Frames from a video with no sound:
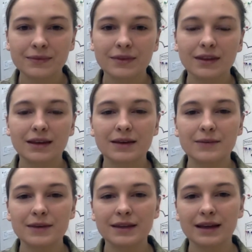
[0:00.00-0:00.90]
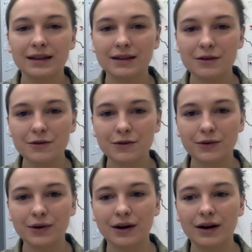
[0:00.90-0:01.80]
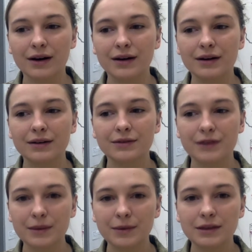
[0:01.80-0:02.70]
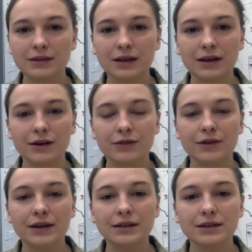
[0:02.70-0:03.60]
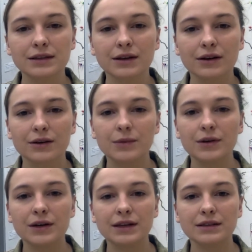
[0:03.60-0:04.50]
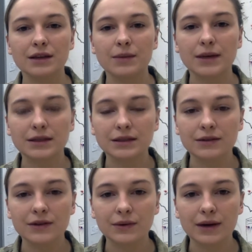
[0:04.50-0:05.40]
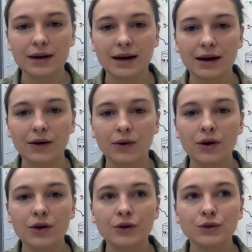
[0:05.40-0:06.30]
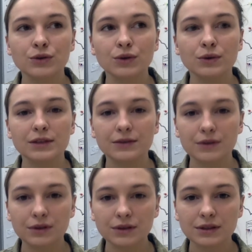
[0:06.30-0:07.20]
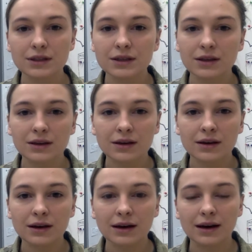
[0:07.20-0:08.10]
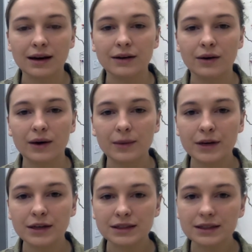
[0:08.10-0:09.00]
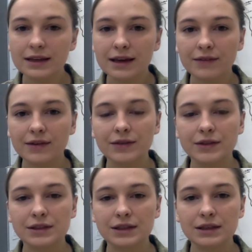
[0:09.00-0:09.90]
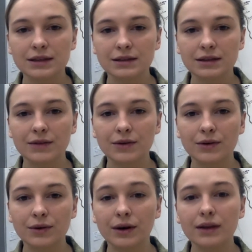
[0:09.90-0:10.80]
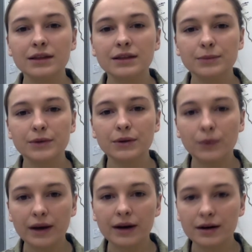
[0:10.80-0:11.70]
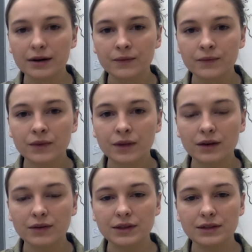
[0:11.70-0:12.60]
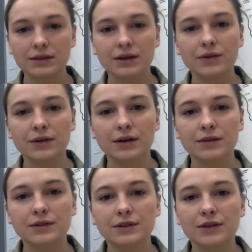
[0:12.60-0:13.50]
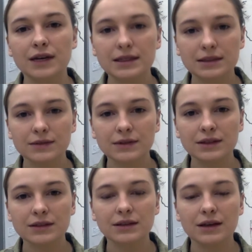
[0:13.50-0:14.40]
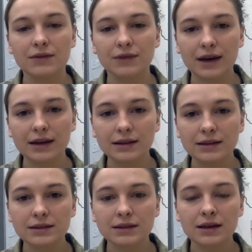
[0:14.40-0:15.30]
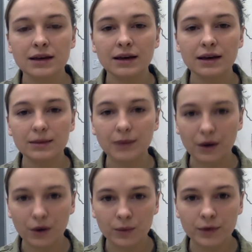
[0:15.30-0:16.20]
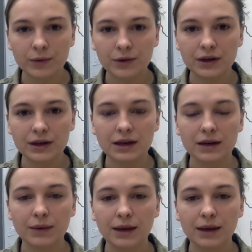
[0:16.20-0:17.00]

It can be that love for our families and our friends and our communities that makes living right now so difficult. I know I personally have never seen this level, or at least been aware of this level of divisiveness and violence in my home community in my